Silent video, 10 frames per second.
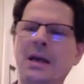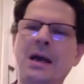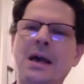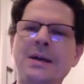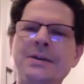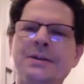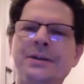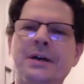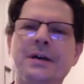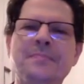And
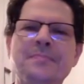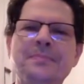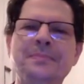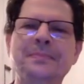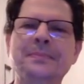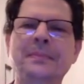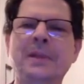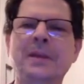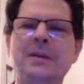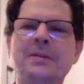um,
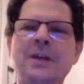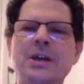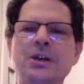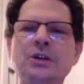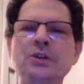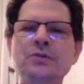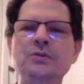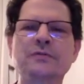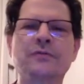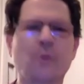they
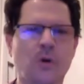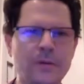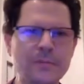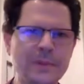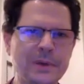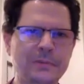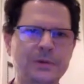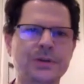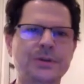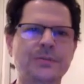include form,
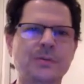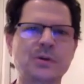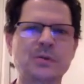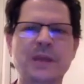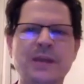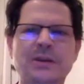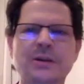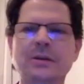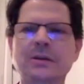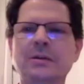which is the most
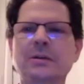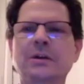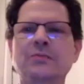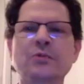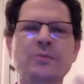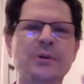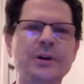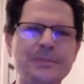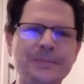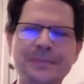basic, uh,
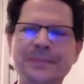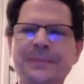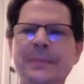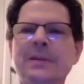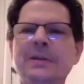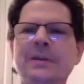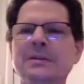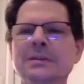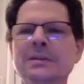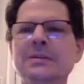rupa
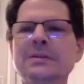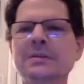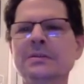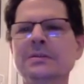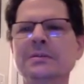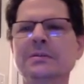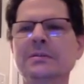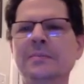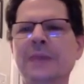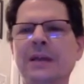in
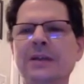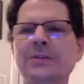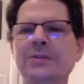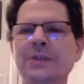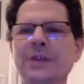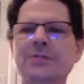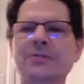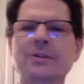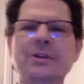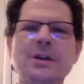Pali or
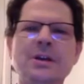Sanskrit.